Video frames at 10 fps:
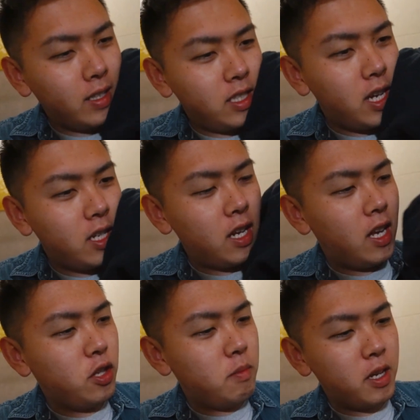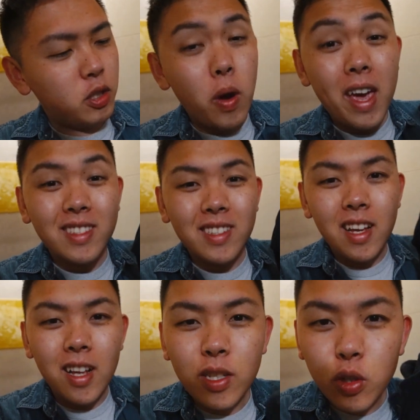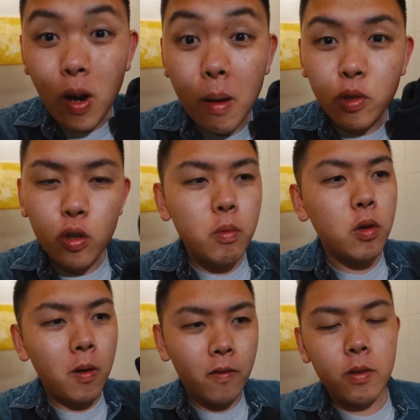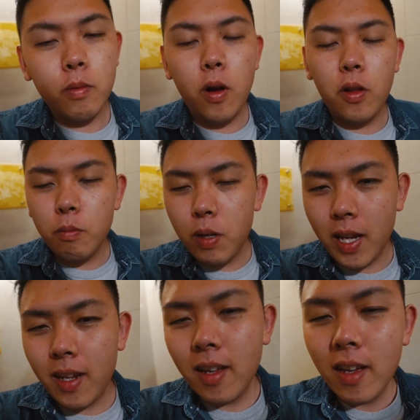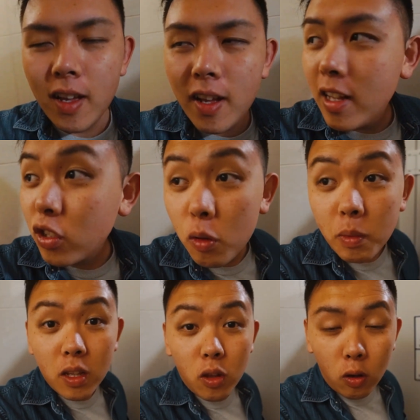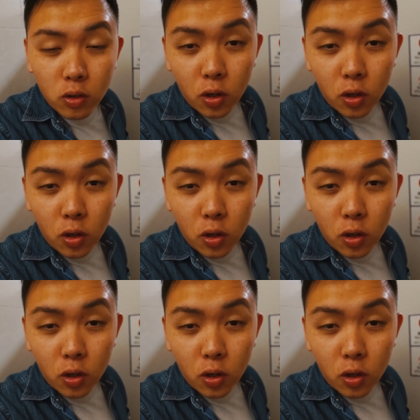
and change into my sweats so I'm super comfortable on the plane. It's gonna be a long